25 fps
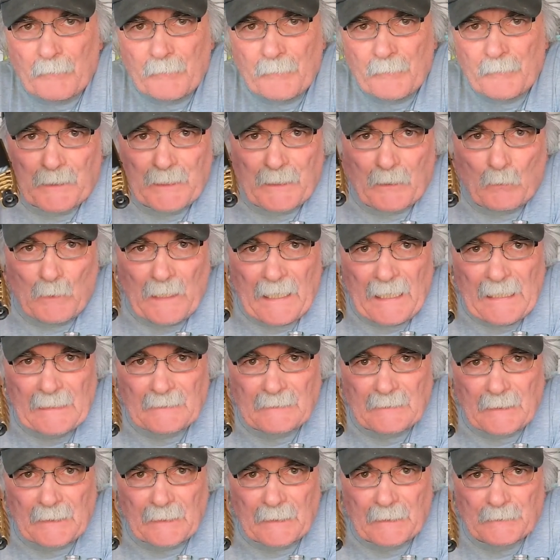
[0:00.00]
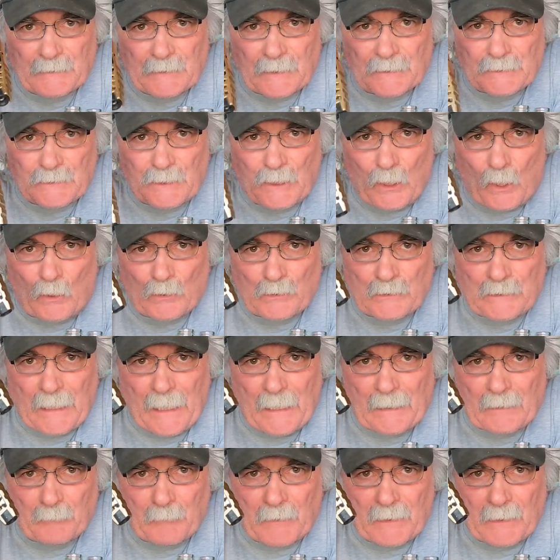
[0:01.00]
It's real easy. Just
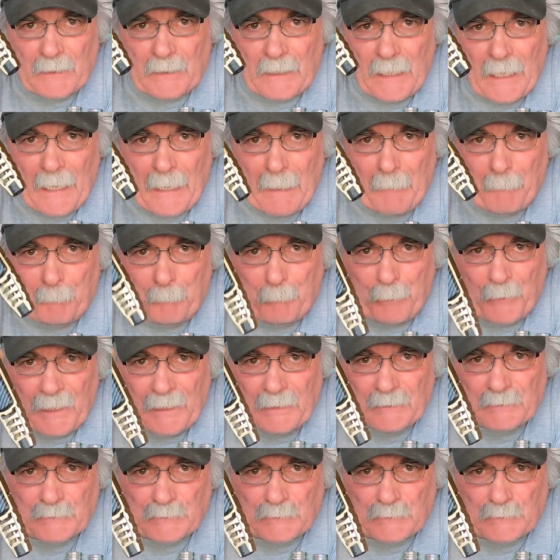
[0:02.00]
contact me at